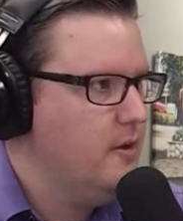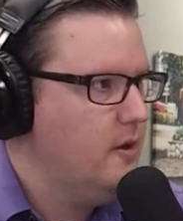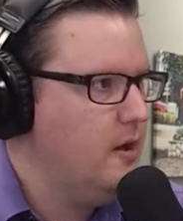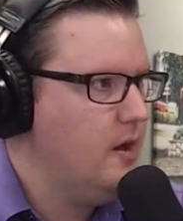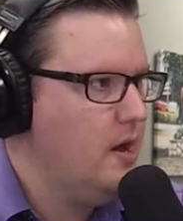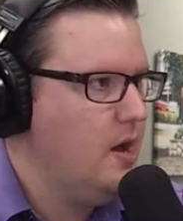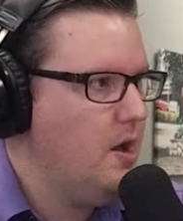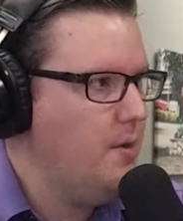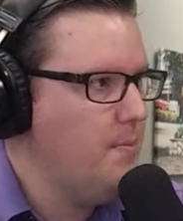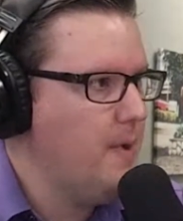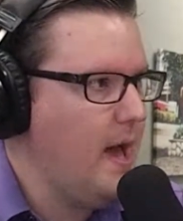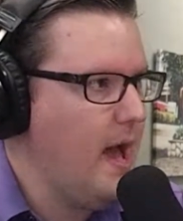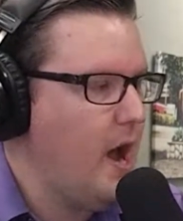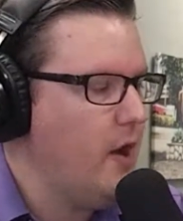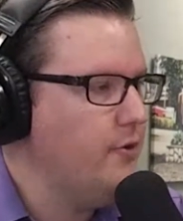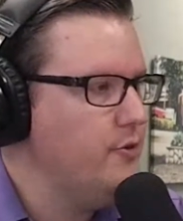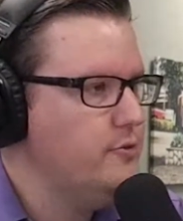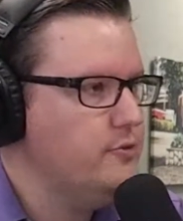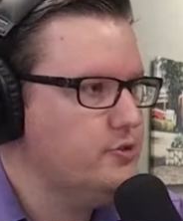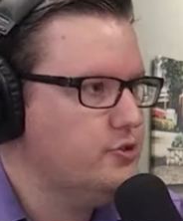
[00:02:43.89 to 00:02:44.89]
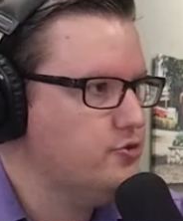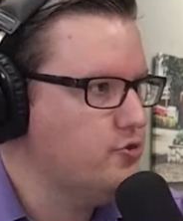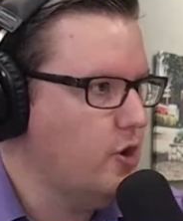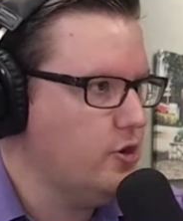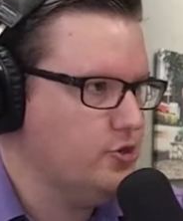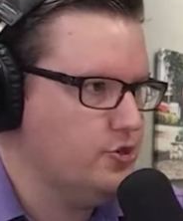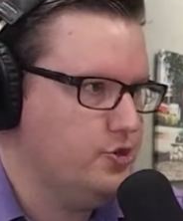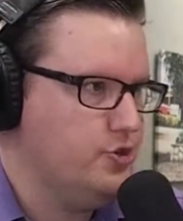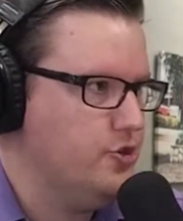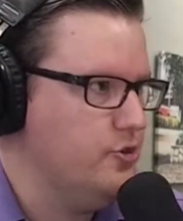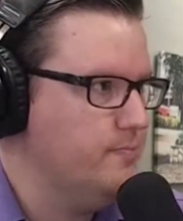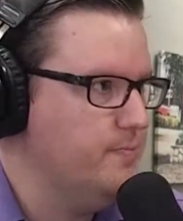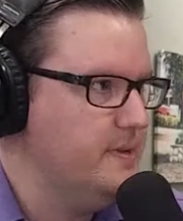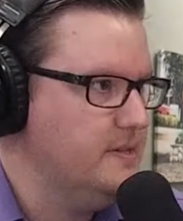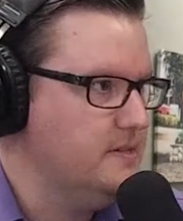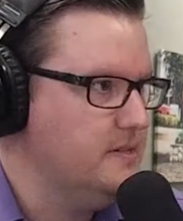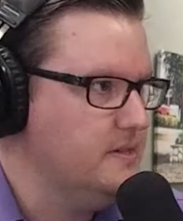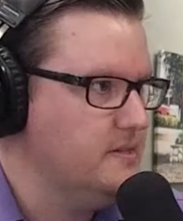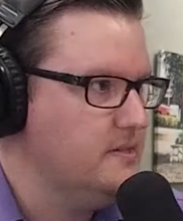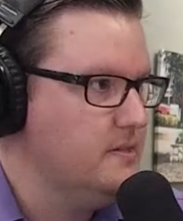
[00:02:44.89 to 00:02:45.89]
Um, how do you structure your
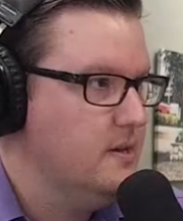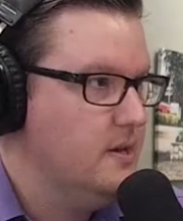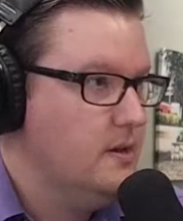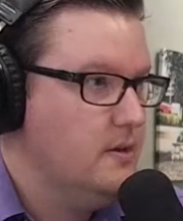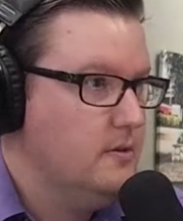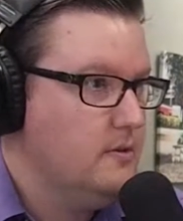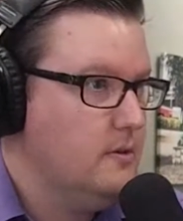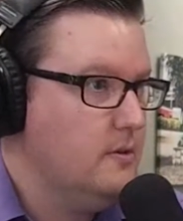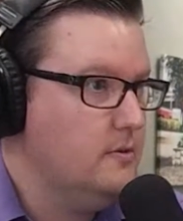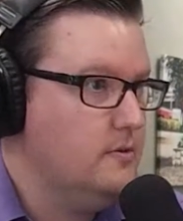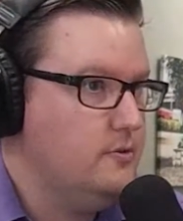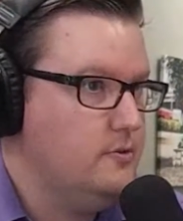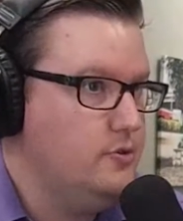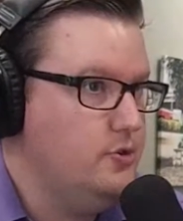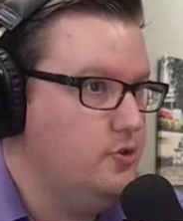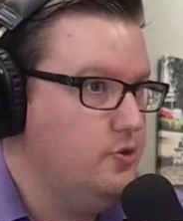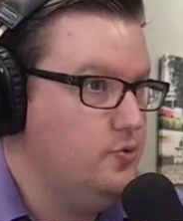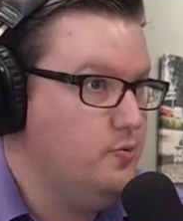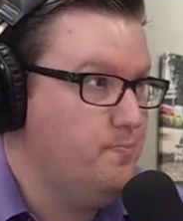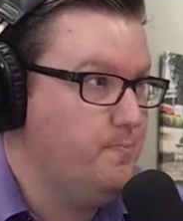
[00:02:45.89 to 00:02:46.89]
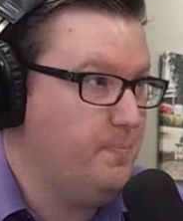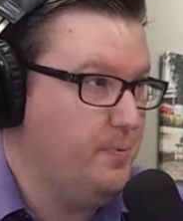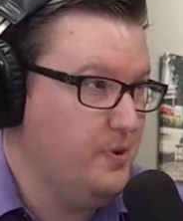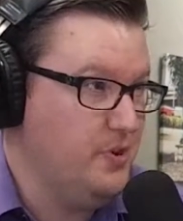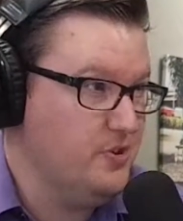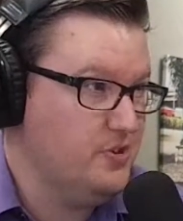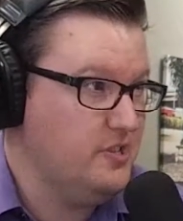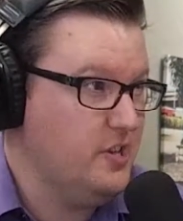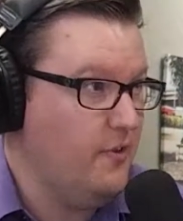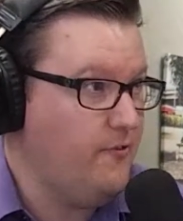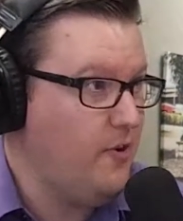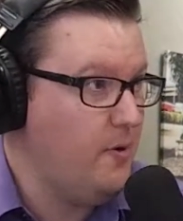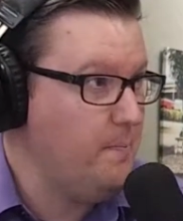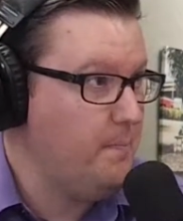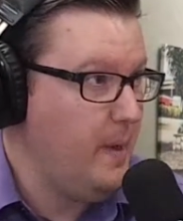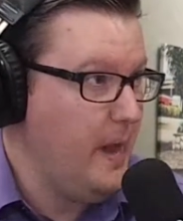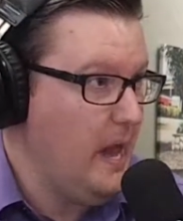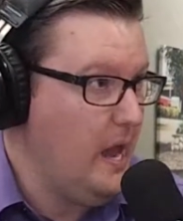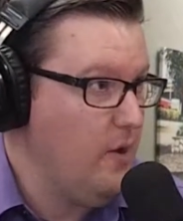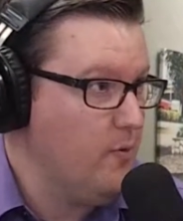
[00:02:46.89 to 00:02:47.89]
business? Do you put yourself on
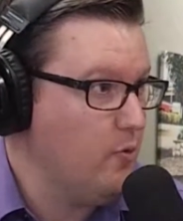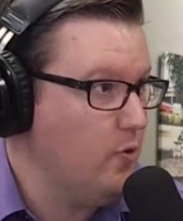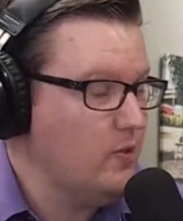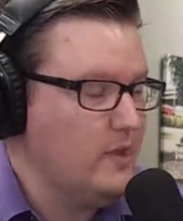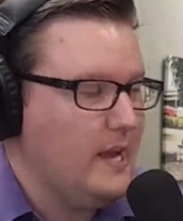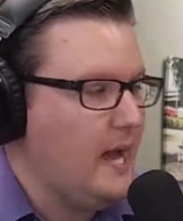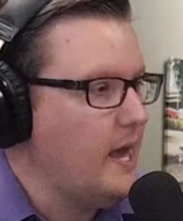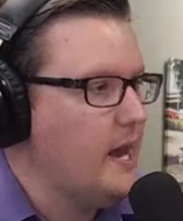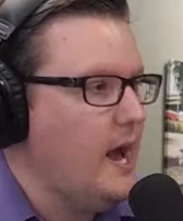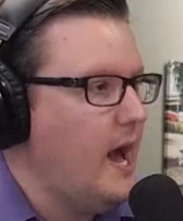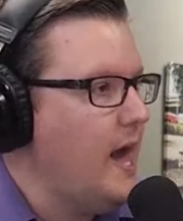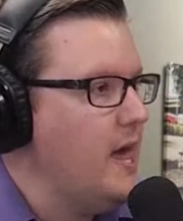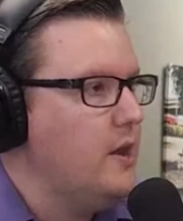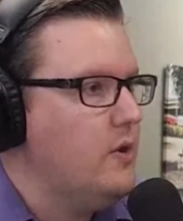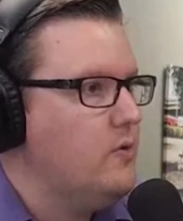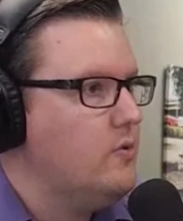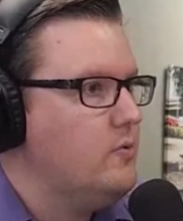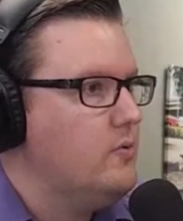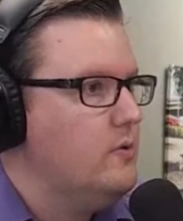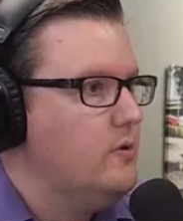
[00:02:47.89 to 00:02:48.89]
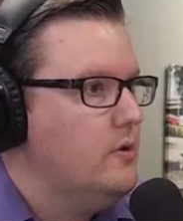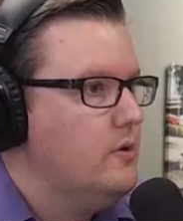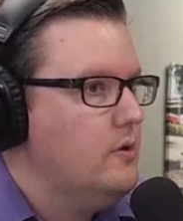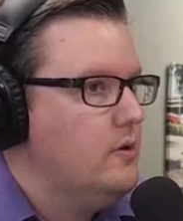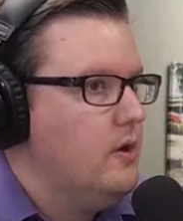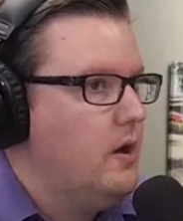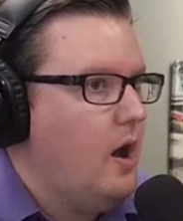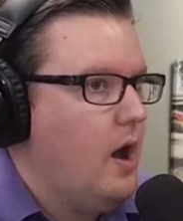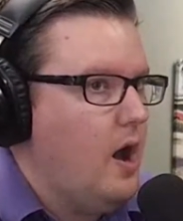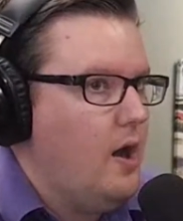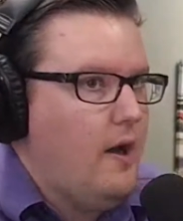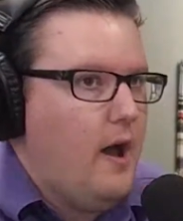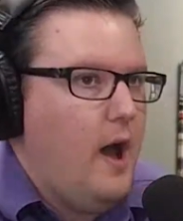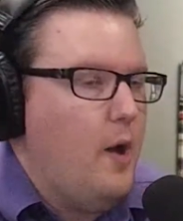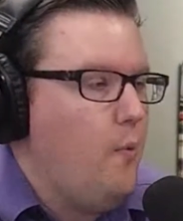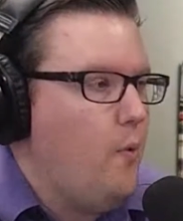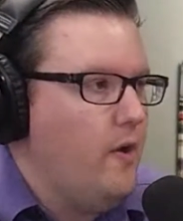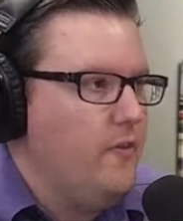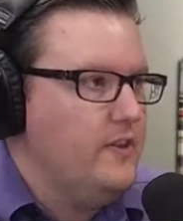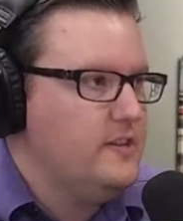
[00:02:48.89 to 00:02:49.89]
payroll? Like, I, I don't,
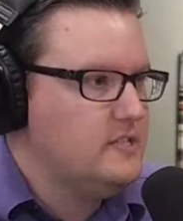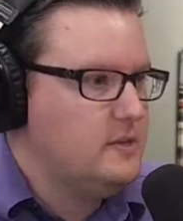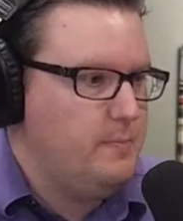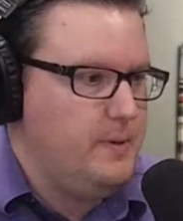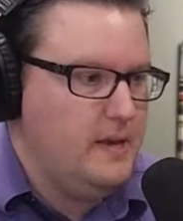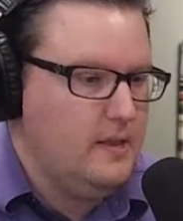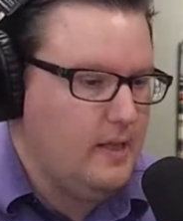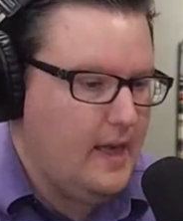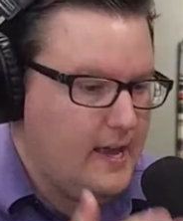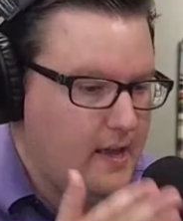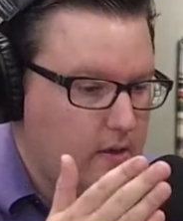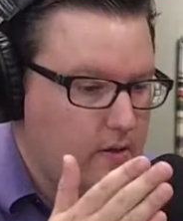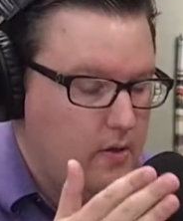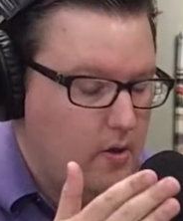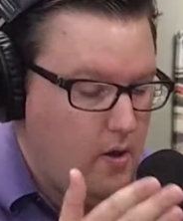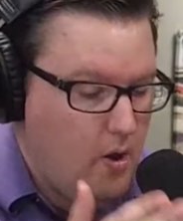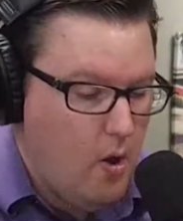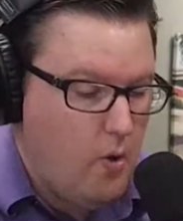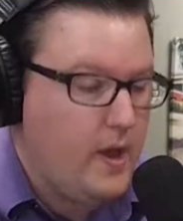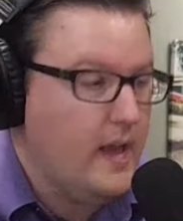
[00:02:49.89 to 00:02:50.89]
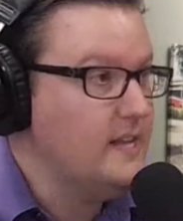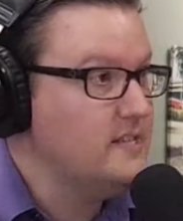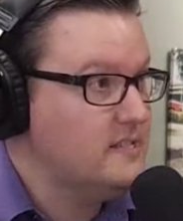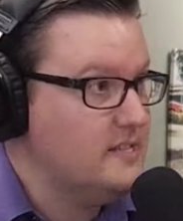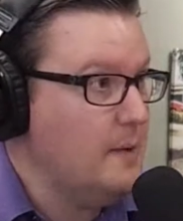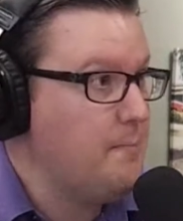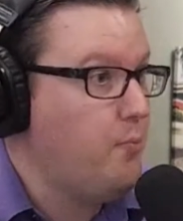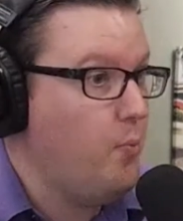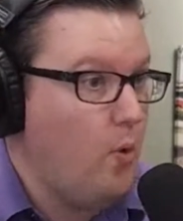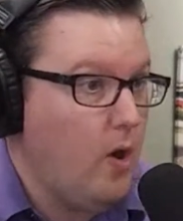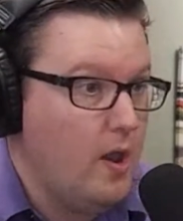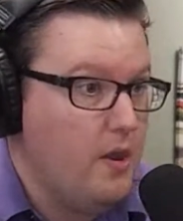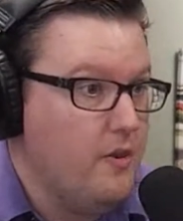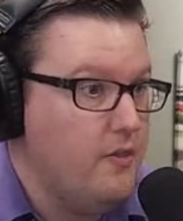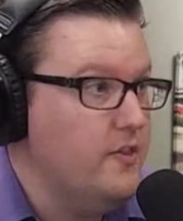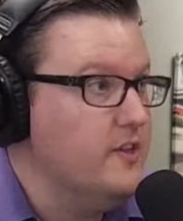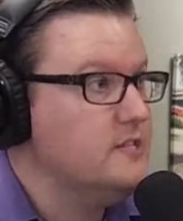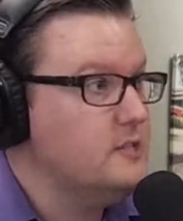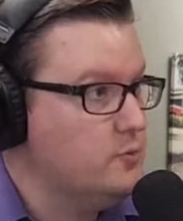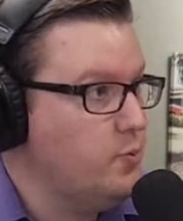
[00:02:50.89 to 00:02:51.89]
I want this to be like, okay, step
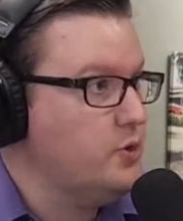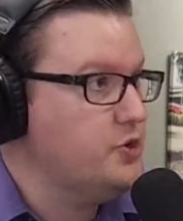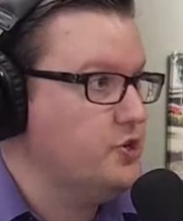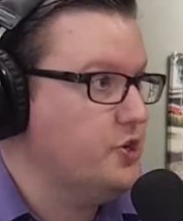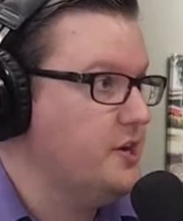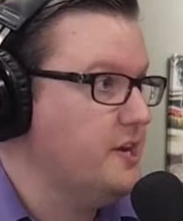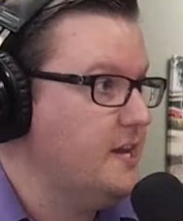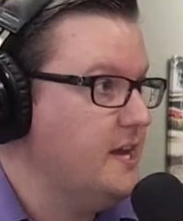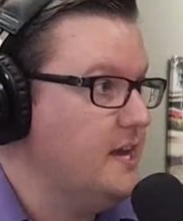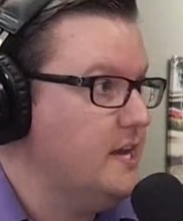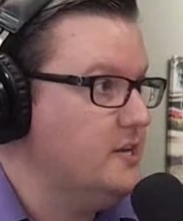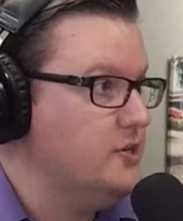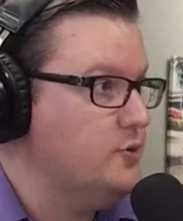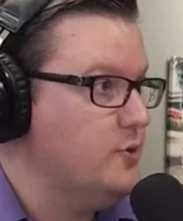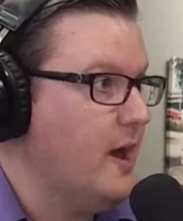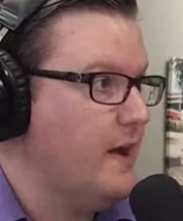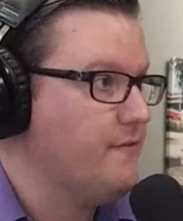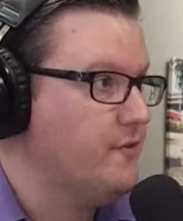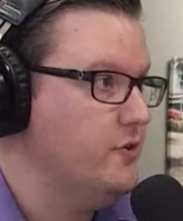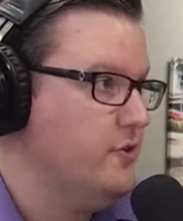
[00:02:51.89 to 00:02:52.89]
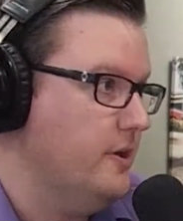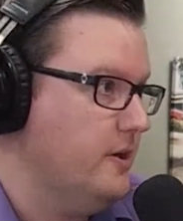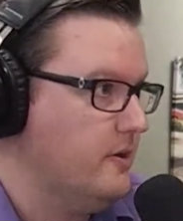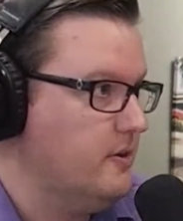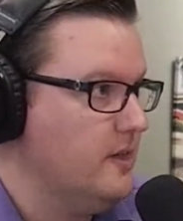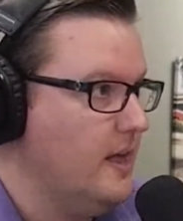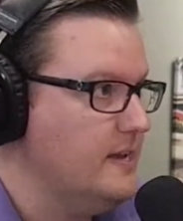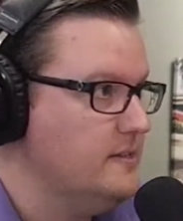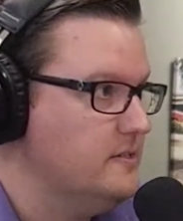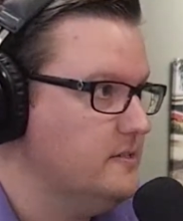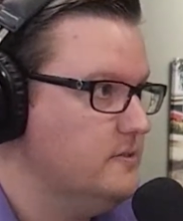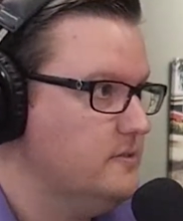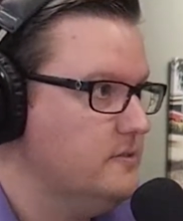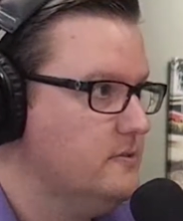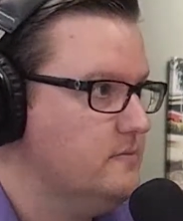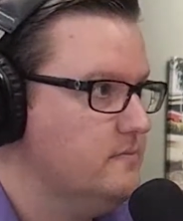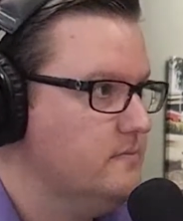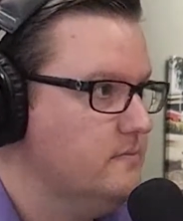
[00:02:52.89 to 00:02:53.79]
one, this is what you're going to get into after you get your license.